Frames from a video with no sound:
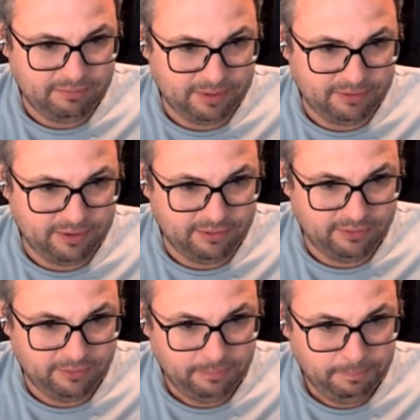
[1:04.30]

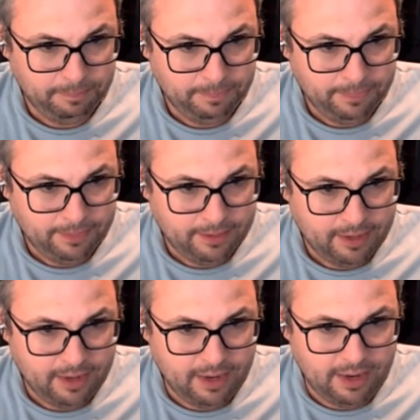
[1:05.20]
business.
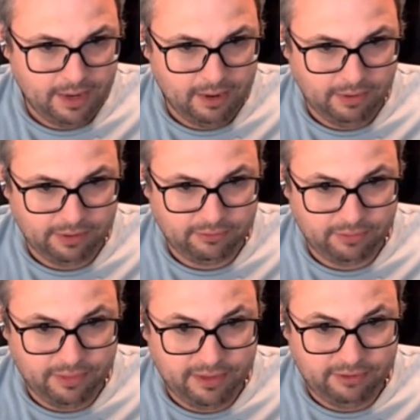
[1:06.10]
Okay,
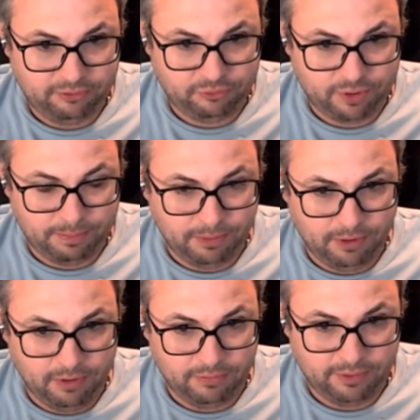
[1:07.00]
so this
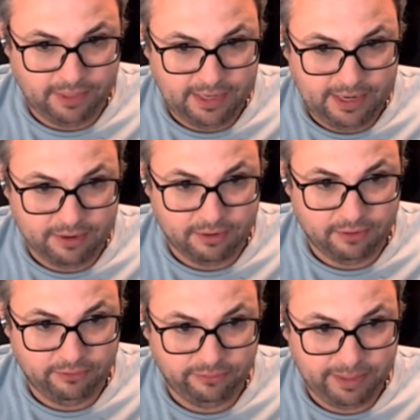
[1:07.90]
triple over
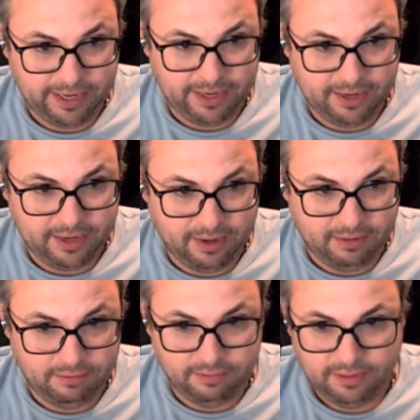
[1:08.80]
here, speaking
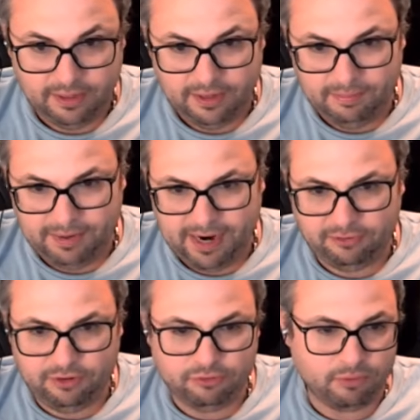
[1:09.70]
of, I'm going to
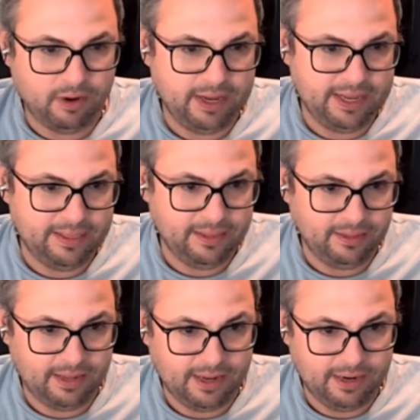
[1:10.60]
actually draw in the
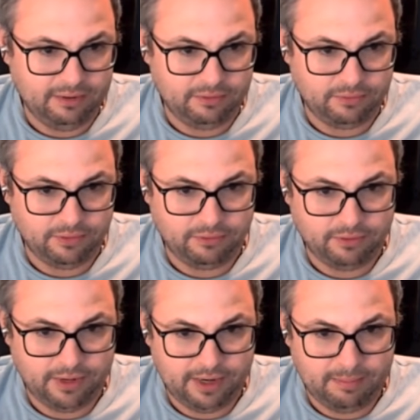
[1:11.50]
lines for this grid.